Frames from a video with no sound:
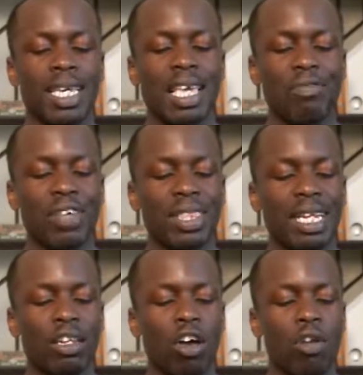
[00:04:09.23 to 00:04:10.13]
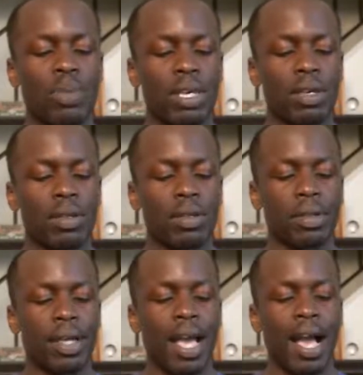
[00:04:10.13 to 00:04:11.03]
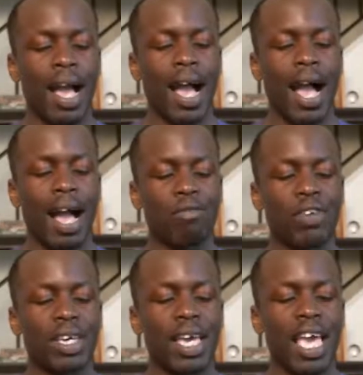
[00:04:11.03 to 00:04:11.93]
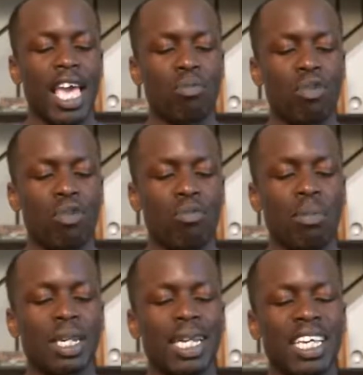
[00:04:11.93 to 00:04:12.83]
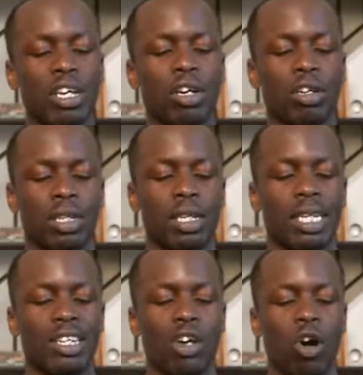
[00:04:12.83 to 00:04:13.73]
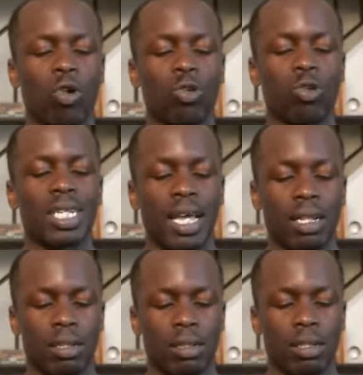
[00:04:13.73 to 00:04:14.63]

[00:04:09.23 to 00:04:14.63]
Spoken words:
Even the lobby, having Abraham Lincoln in your hotel,